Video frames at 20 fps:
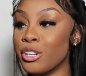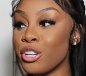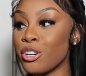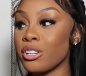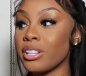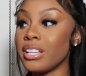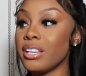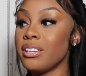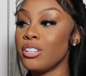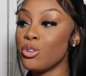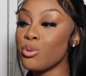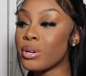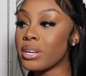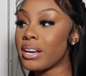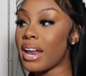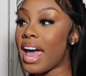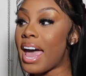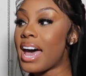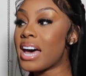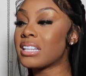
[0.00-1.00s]
Literally, you
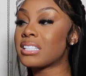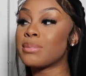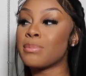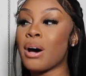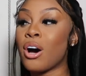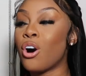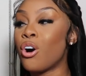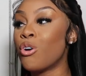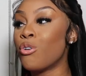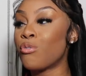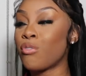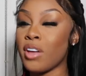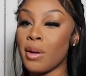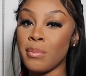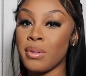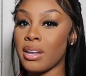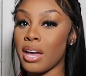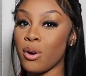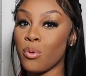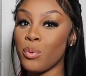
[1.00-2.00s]
can ask my whole
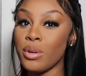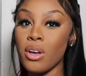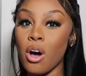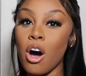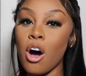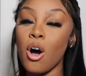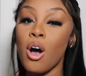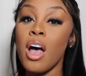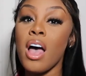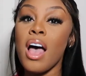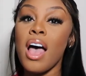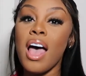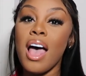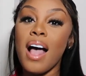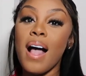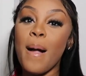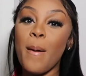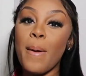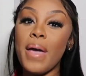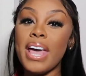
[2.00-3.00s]
family, like, we all,
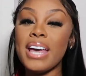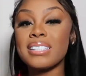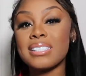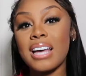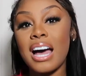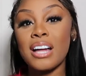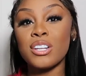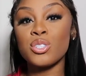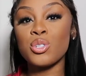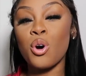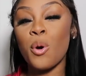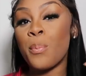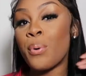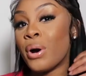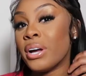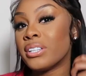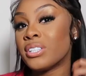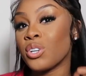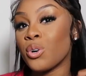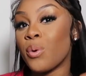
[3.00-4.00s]
it's gotten to a
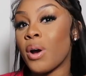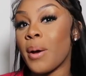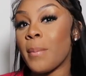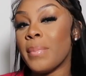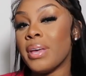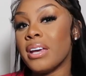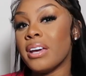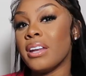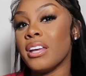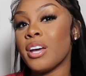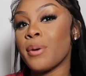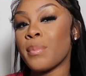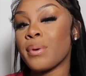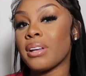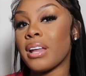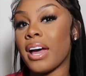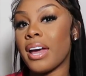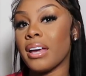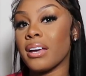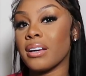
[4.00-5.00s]
point to where me and him
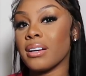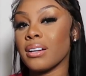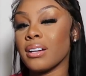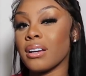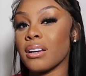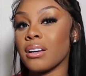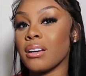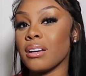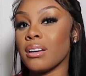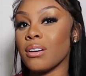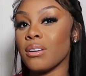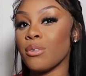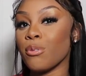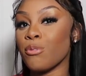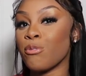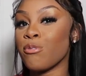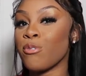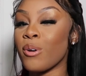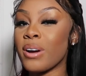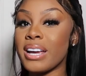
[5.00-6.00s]
are like
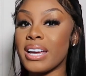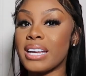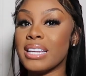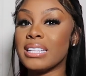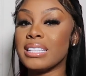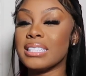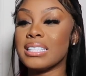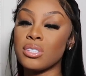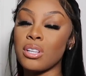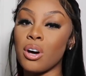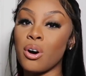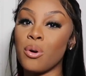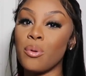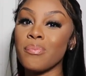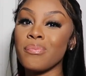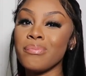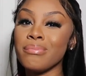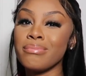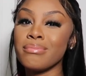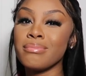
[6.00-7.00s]
friends.
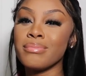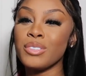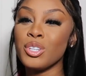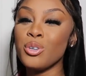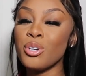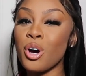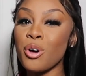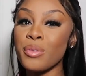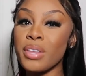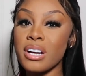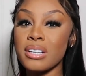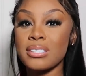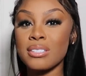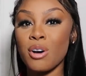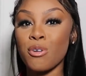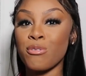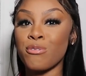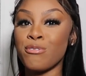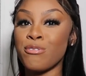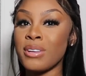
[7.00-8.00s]
So, you know, there's
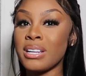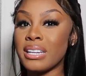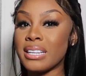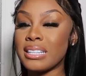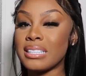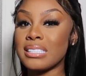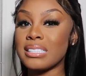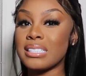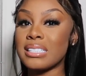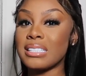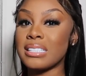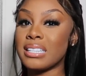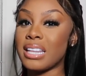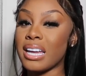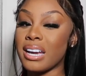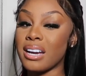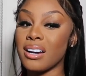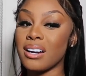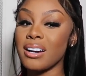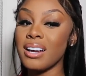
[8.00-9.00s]
no feelings
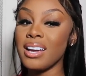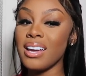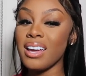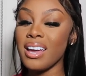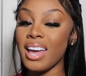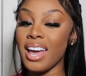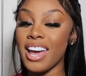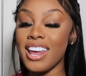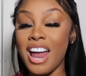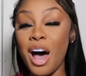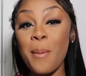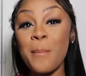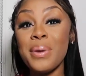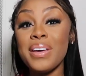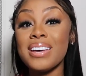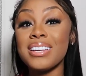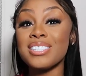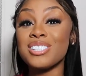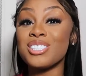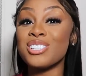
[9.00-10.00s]
there. And I'm
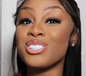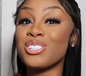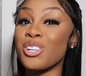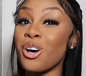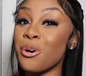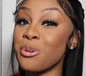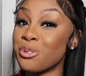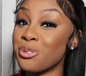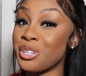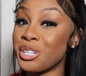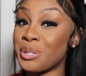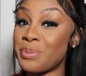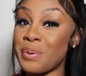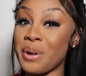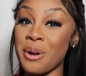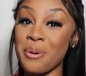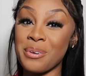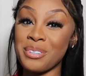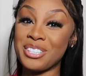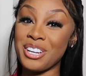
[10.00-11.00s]
being so
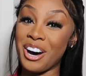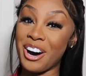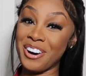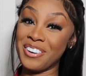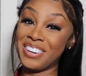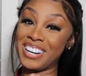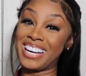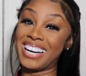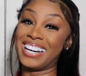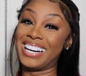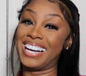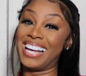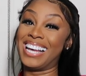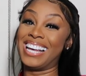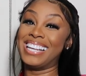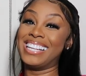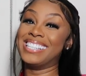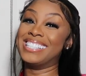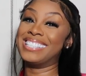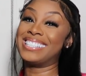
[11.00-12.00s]
transparent with y'all
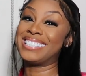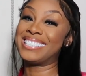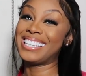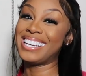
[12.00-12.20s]
because